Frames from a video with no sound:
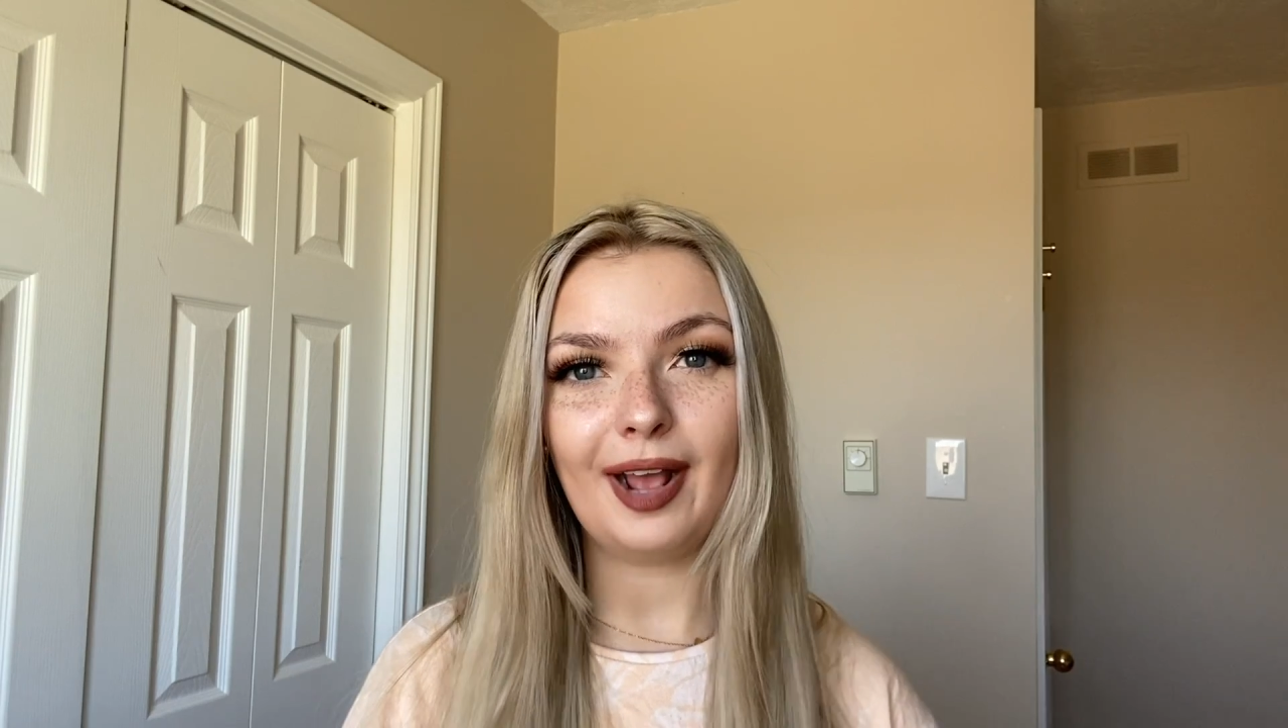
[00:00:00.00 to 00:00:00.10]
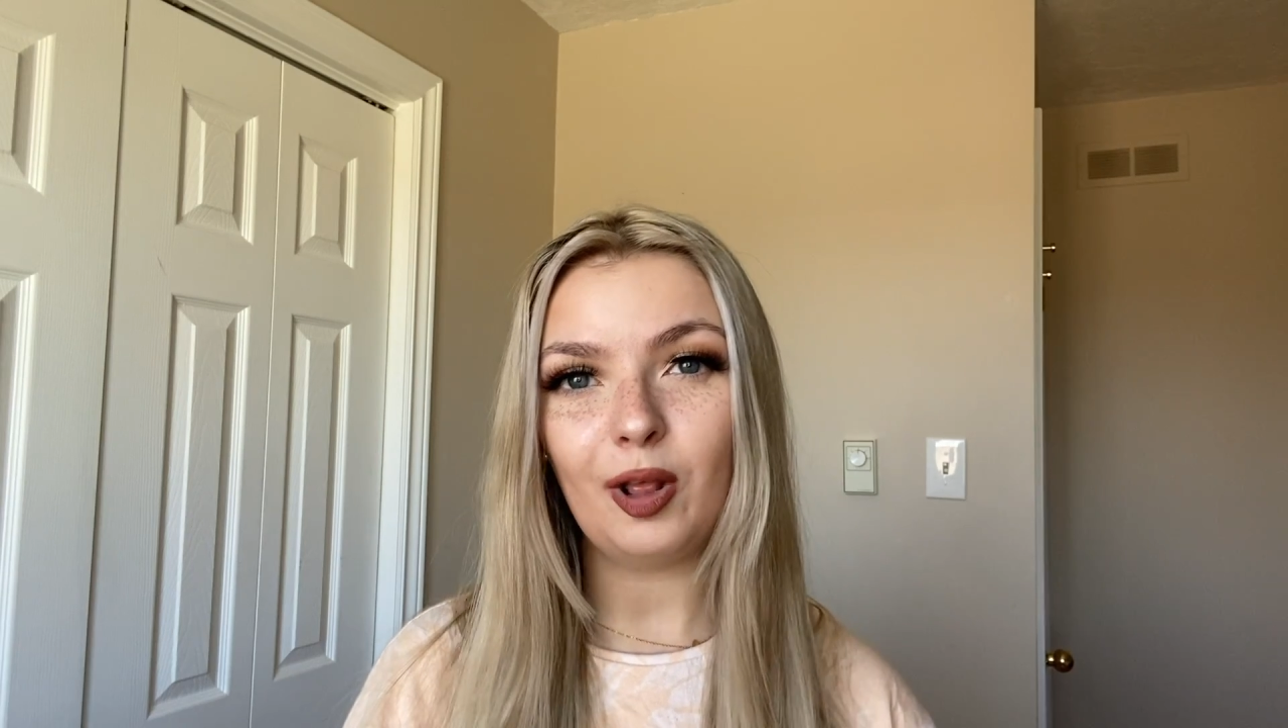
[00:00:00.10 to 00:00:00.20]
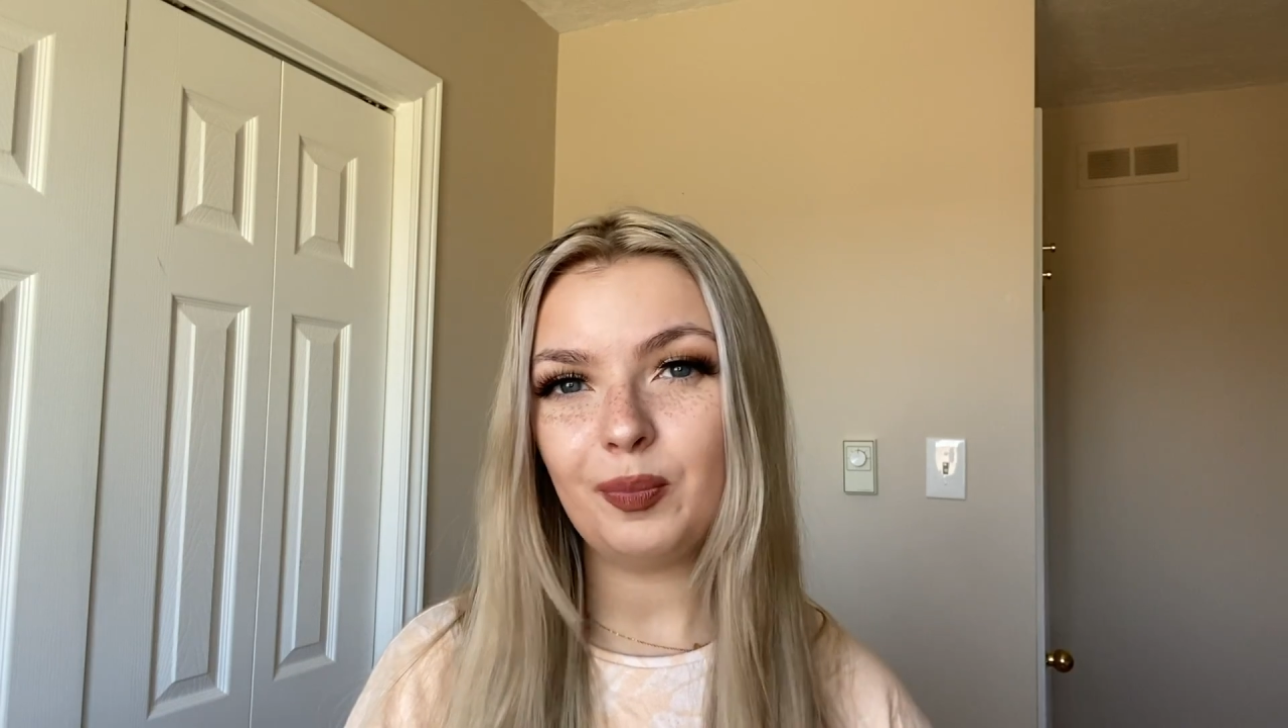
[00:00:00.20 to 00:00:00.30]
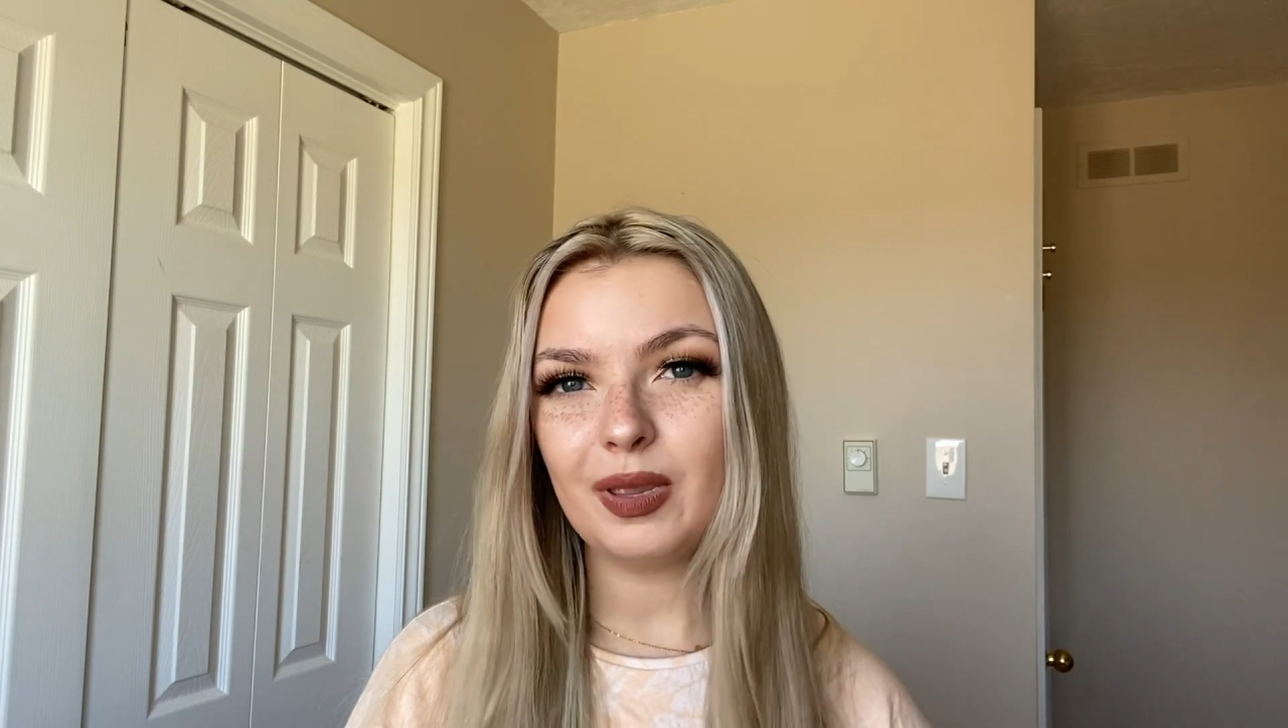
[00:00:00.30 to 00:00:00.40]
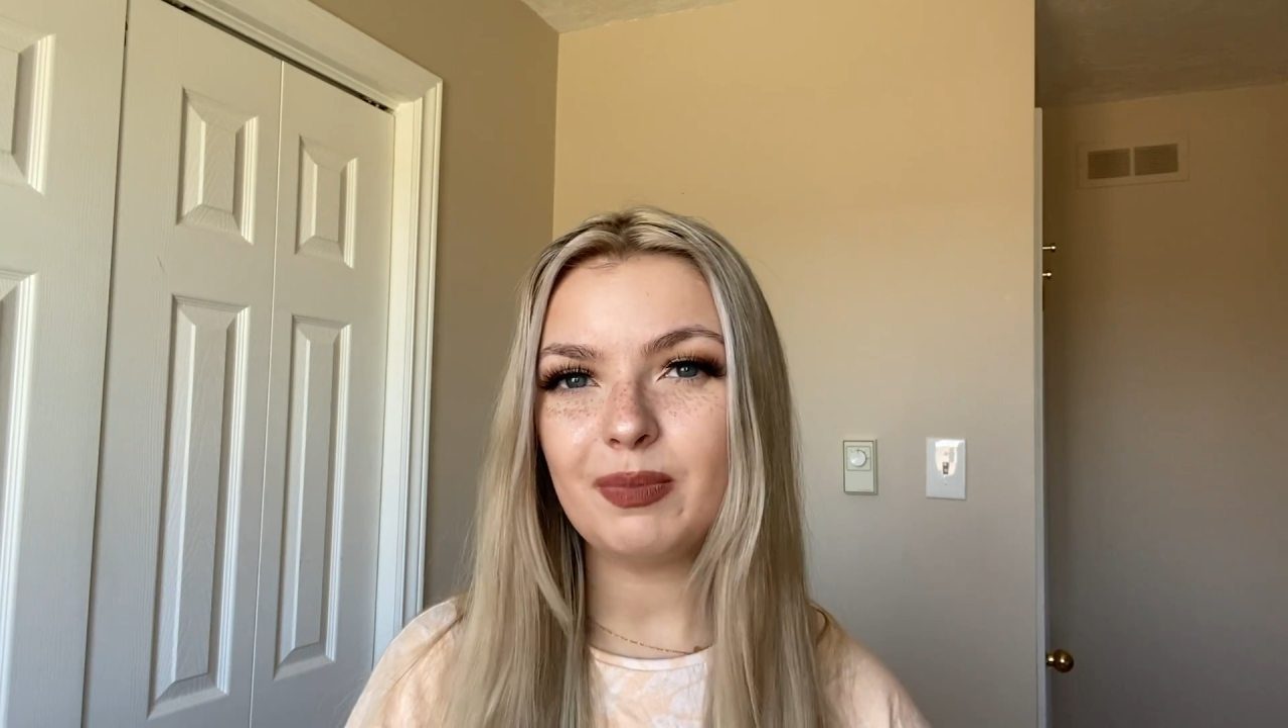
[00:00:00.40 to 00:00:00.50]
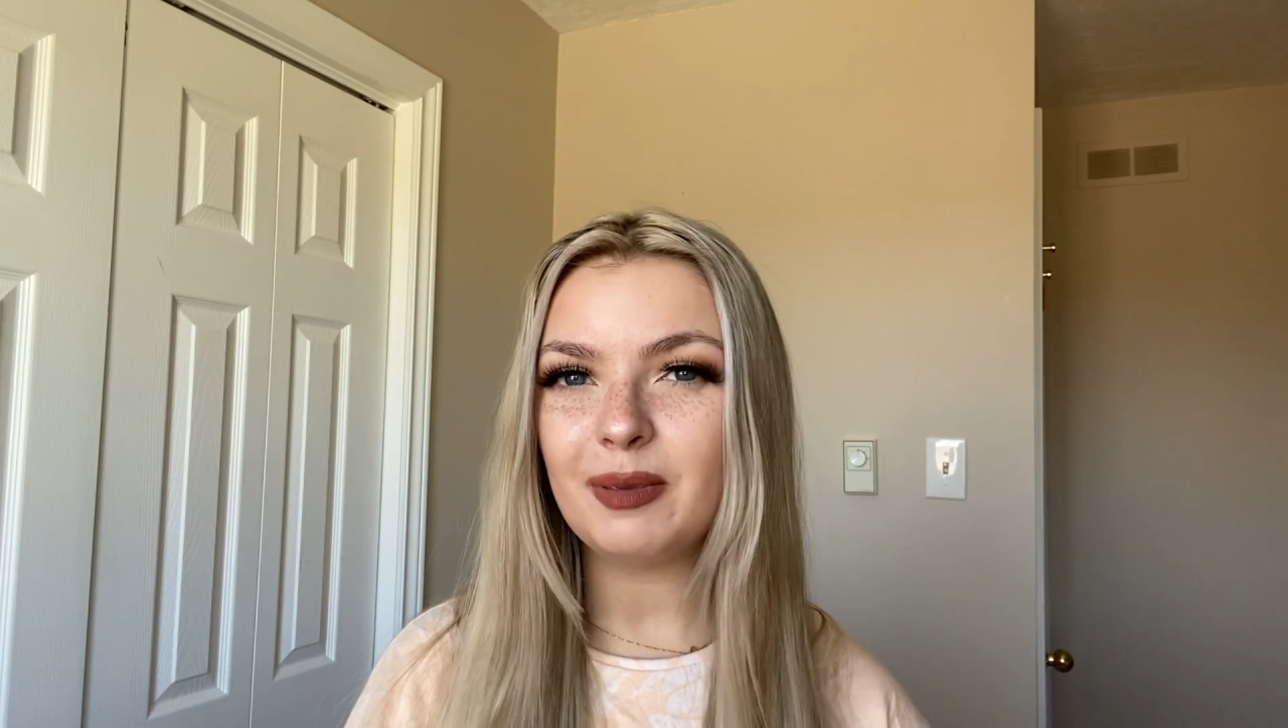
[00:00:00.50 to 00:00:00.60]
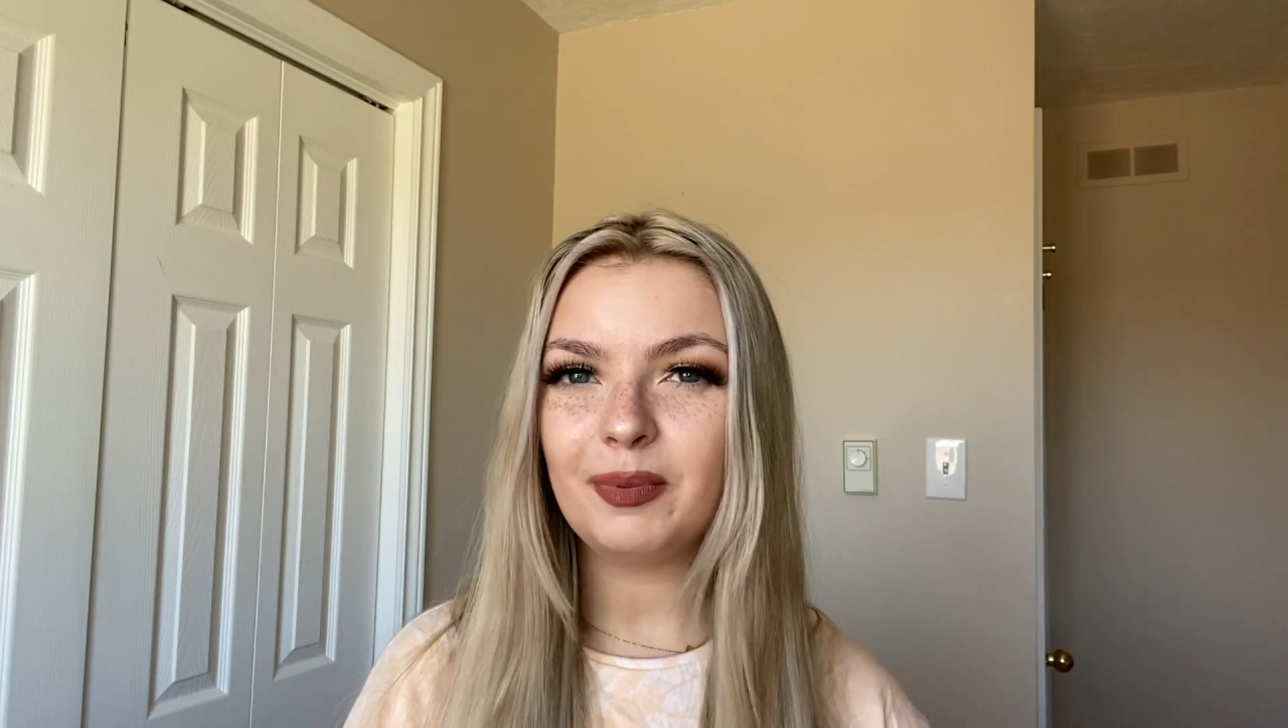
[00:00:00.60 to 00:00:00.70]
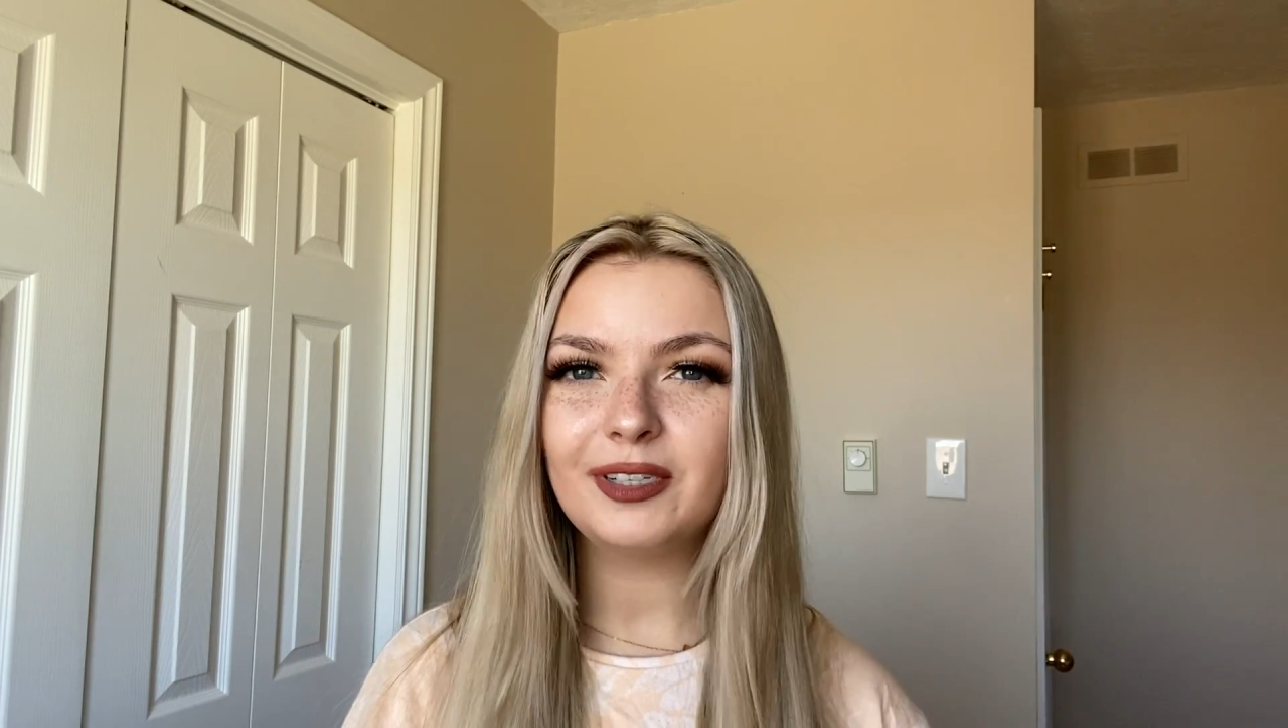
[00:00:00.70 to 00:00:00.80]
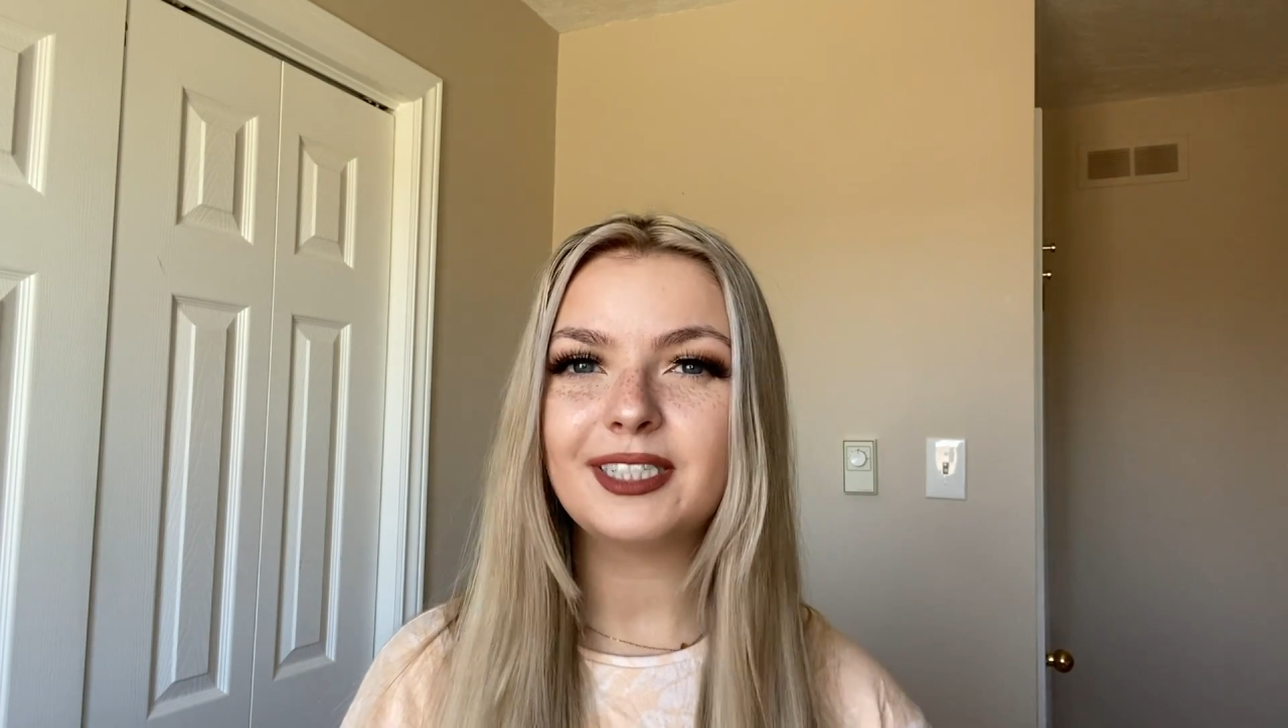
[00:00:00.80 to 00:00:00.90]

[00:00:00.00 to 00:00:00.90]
helping people